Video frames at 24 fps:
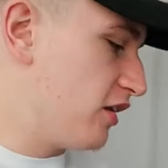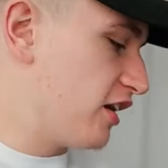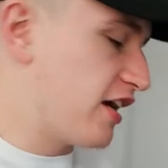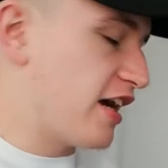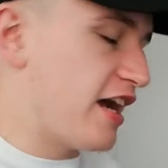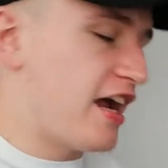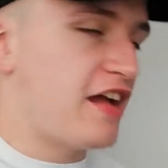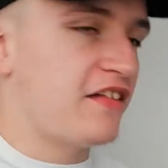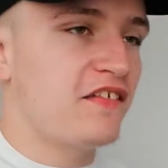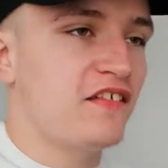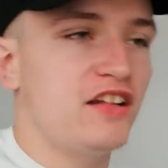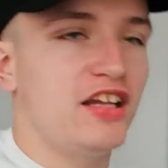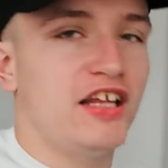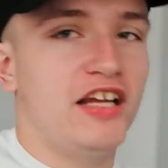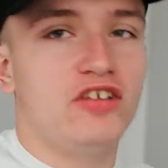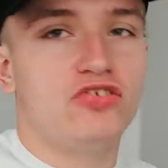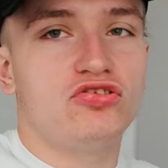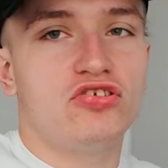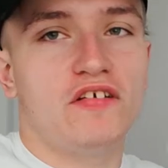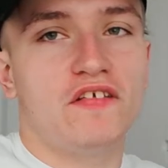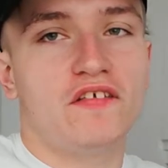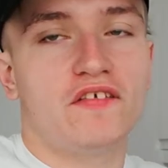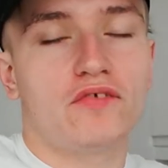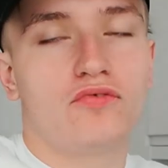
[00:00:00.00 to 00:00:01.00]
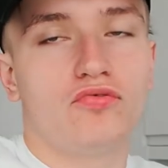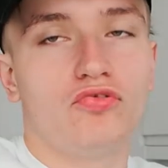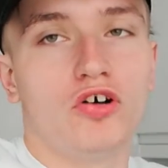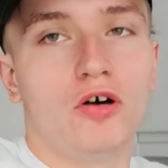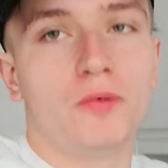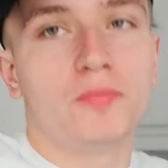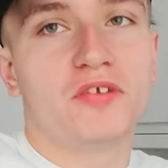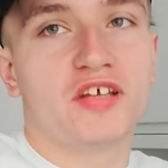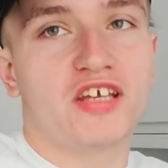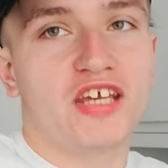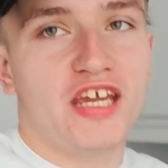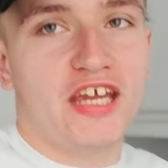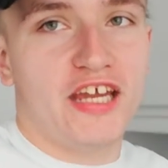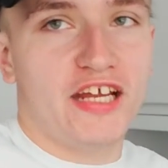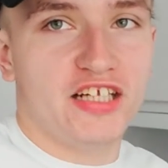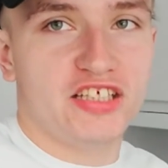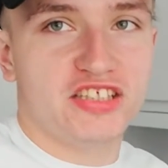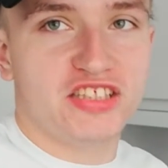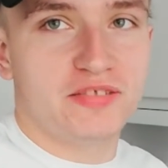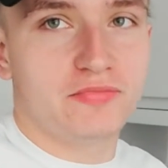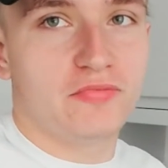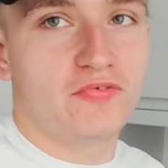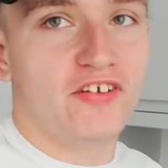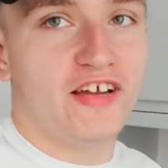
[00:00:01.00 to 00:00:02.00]
Like I had to literally scrub the
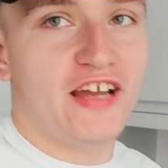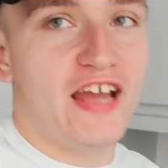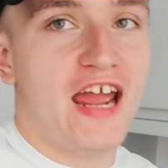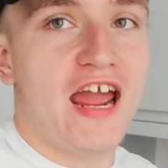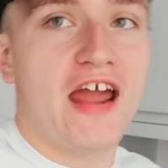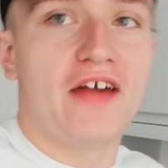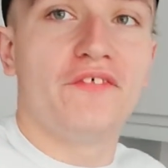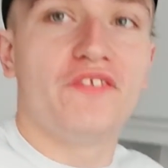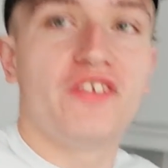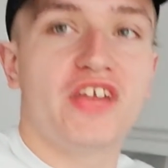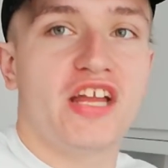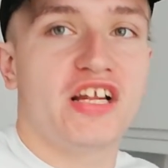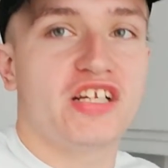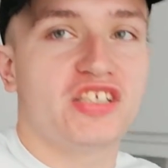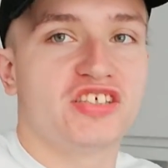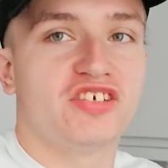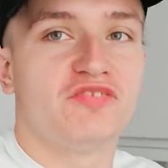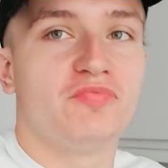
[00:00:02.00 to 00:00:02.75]
kitchen with like every inch